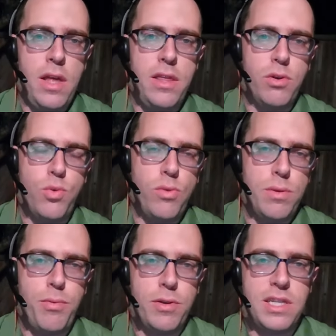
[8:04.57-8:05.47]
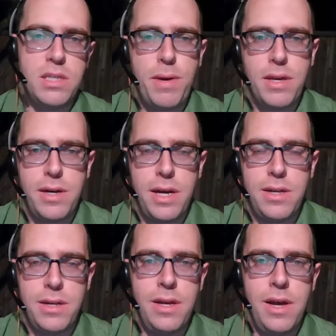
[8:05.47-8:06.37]
There was one report that
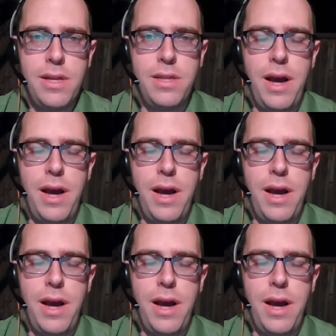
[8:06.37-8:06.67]
speculated that the